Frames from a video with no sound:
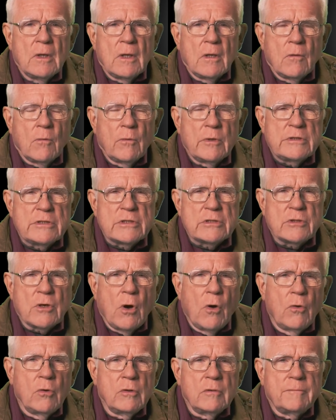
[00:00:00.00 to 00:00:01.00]
which is
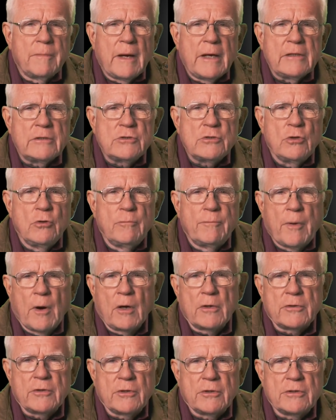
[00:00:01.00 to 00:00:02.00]
owned by two
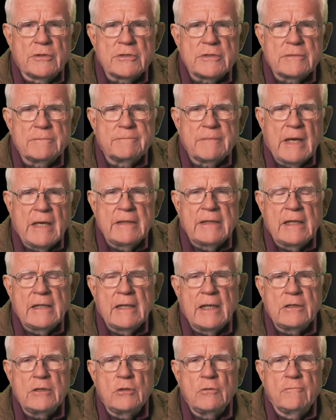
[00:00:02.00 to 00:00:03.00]
partners, and they
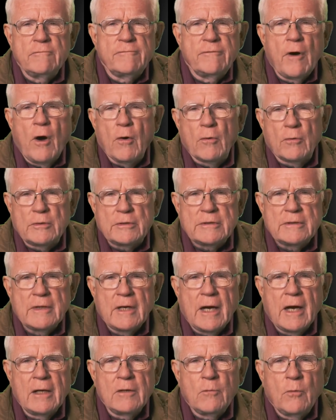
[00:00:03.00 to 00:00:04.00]
let you vote
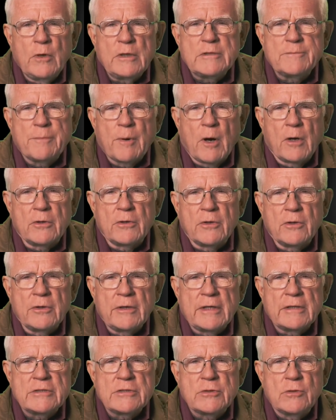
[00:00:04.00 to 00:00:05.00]
on which partner
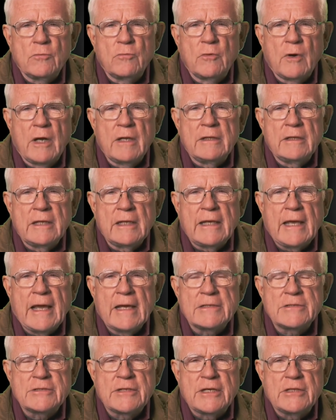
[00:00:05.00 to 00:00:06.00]
gets to run the
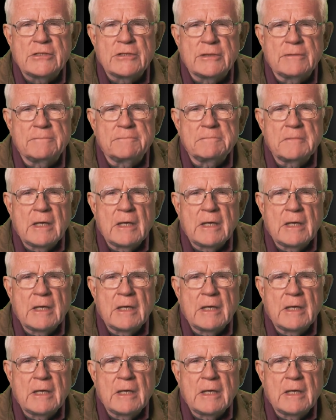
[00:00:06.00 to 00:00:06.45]
gas station.